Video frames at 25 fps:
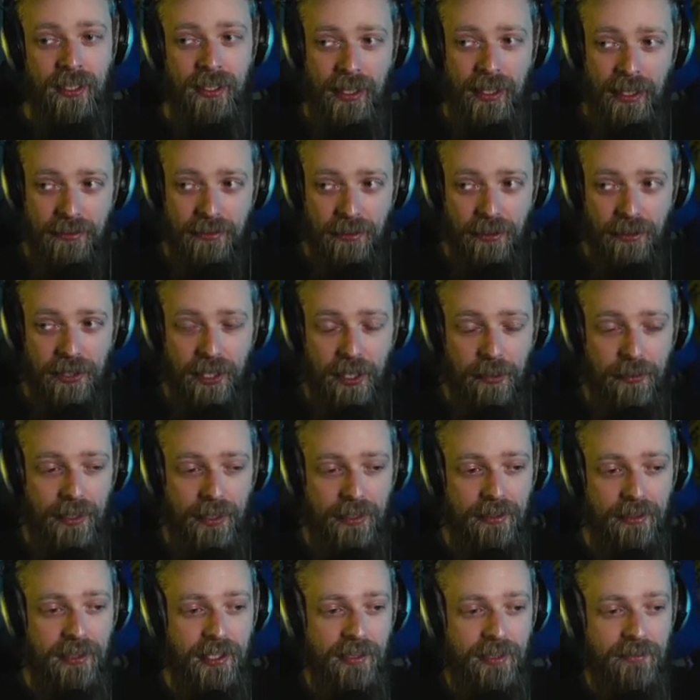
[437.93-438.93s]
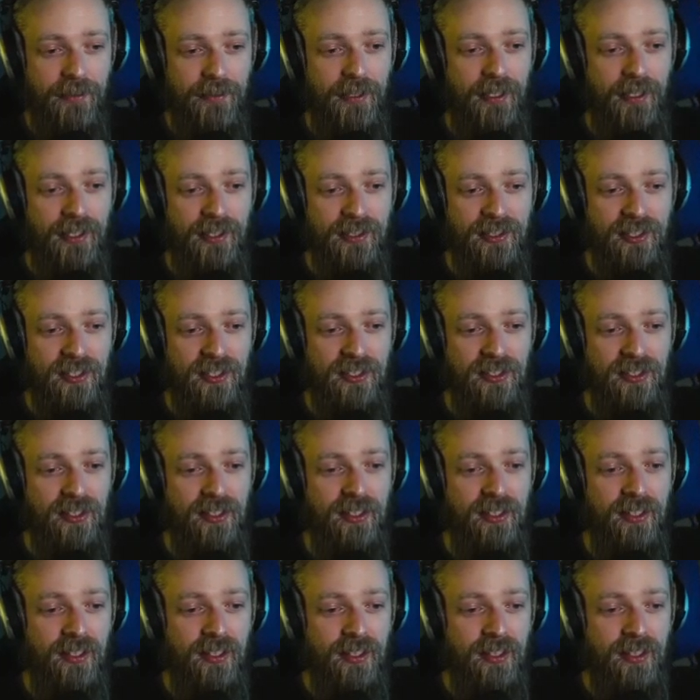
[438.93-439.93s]
And the thing about Think Fast is
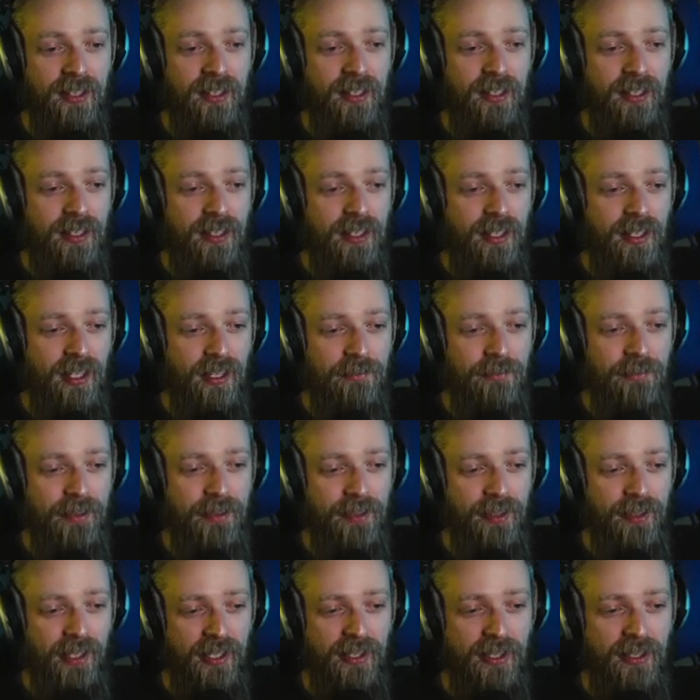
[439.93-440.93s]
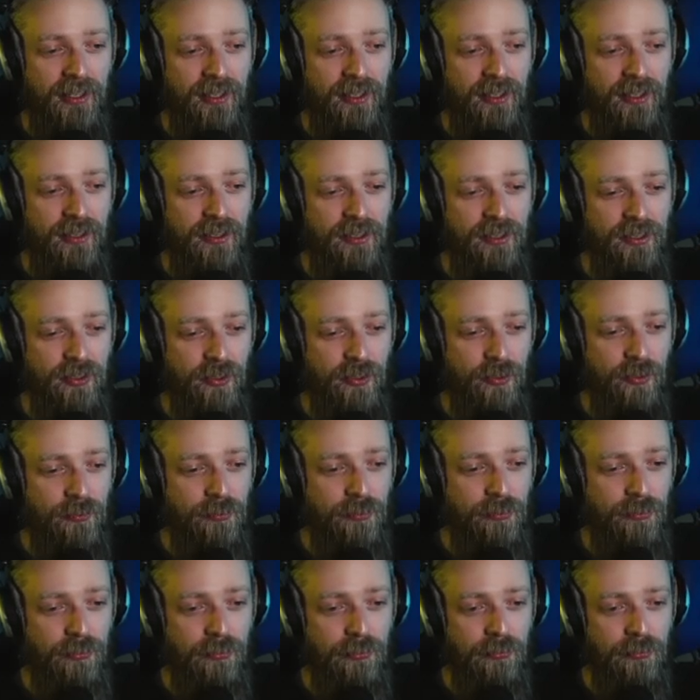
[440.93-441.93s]
that I feel like the sort of
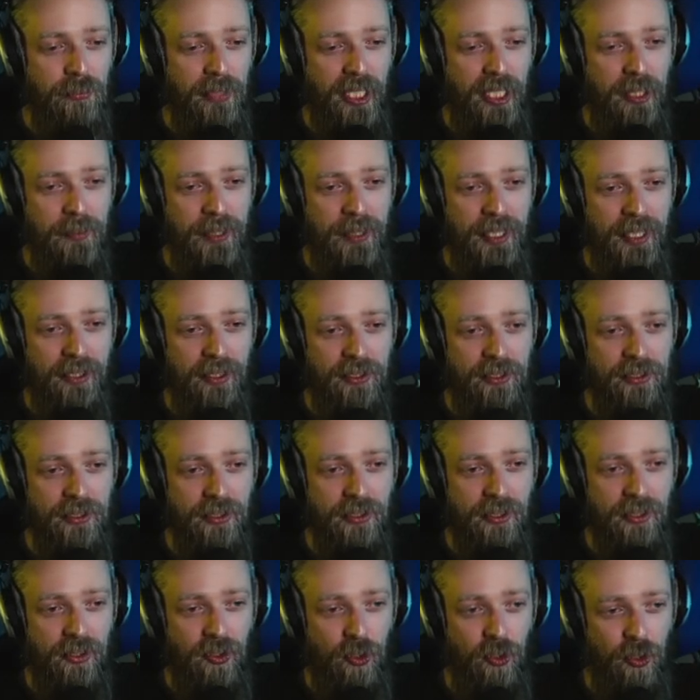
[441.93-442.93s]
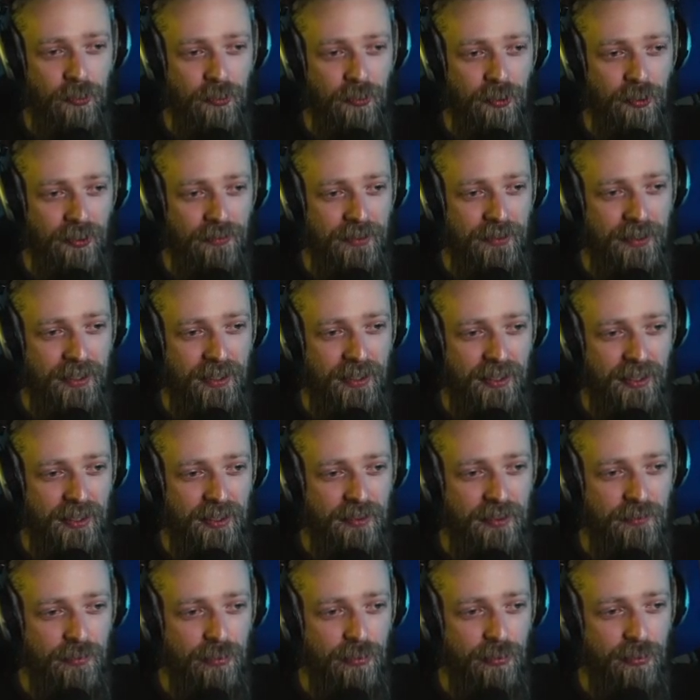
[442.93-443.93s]
meminess and the humor of it
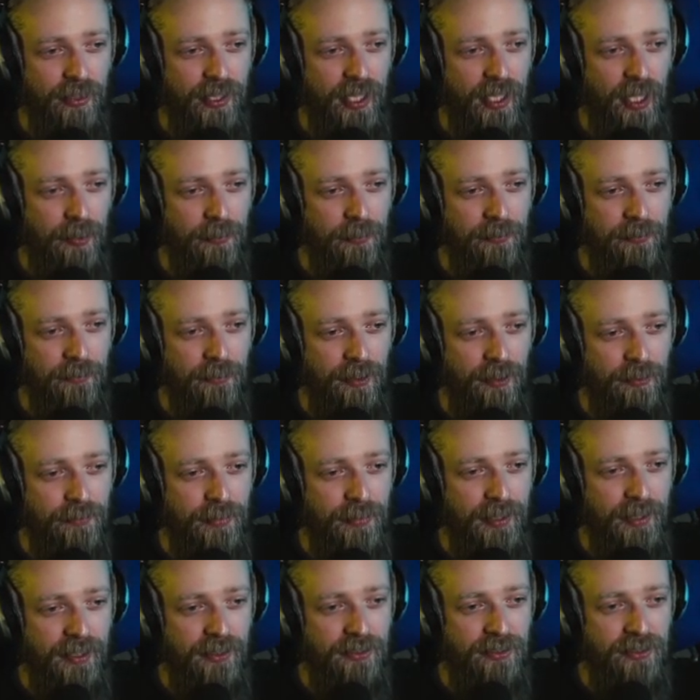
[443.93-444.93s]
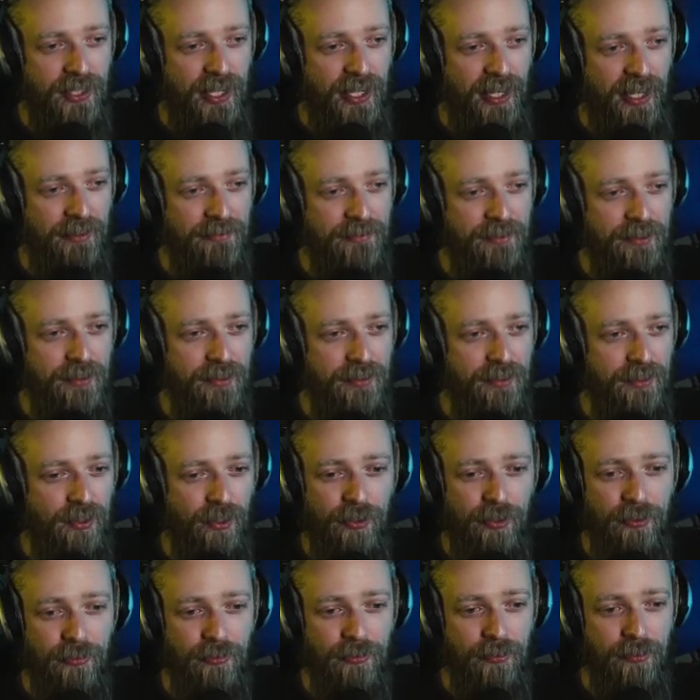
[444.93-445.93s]
is pretty upfront because you have to
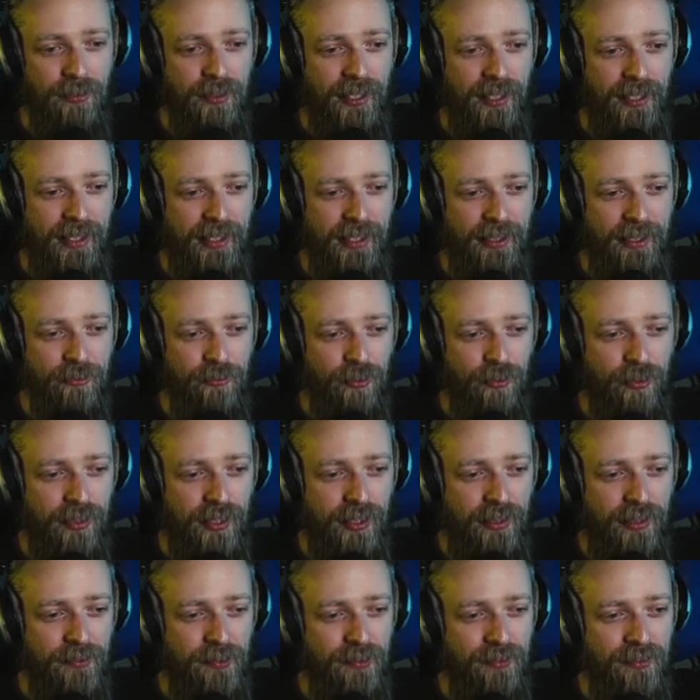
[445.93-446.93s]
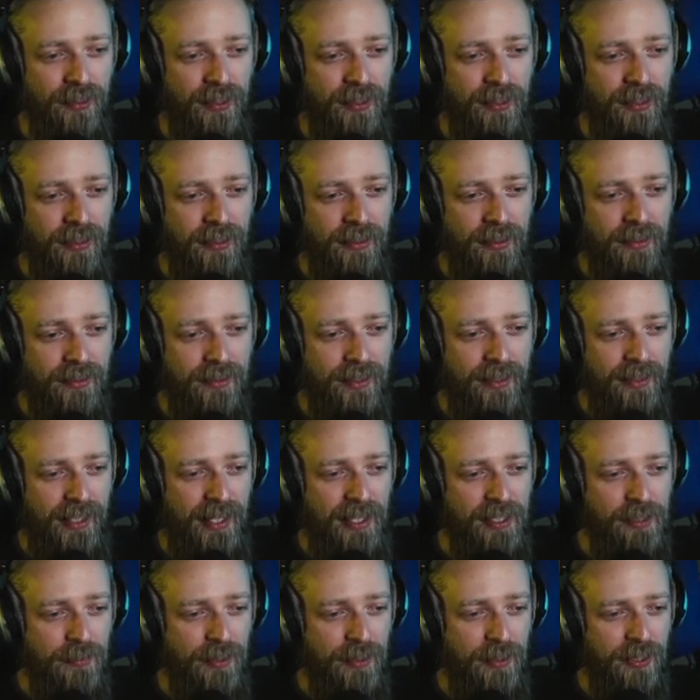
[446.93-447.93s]
go through that intro level that
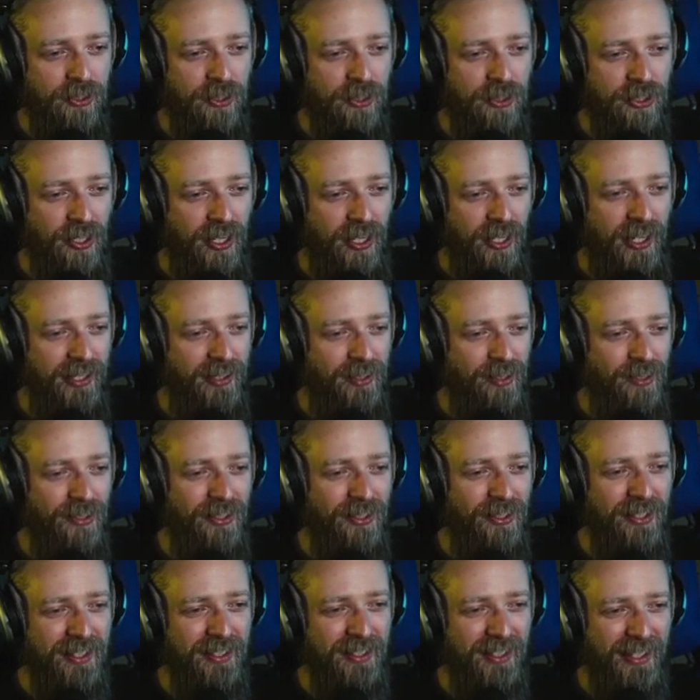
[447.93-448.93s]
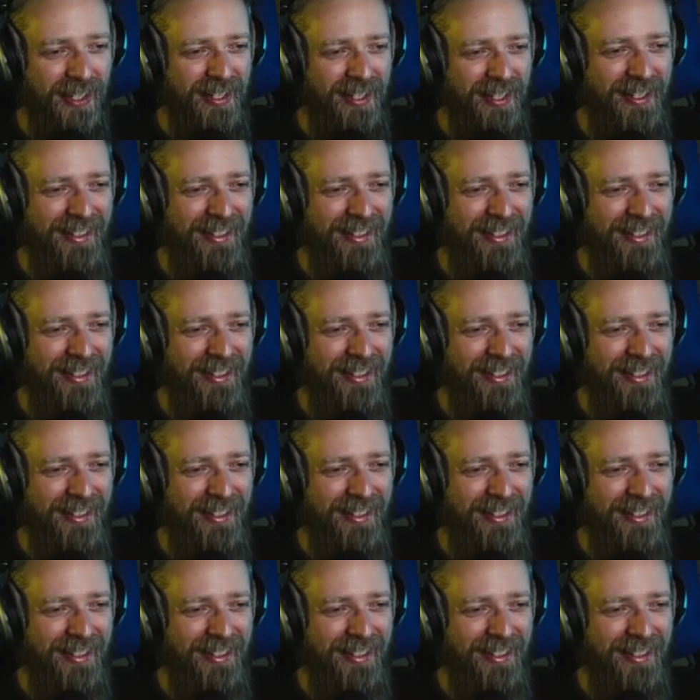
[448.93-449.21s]
has a bunch of dialogue and like,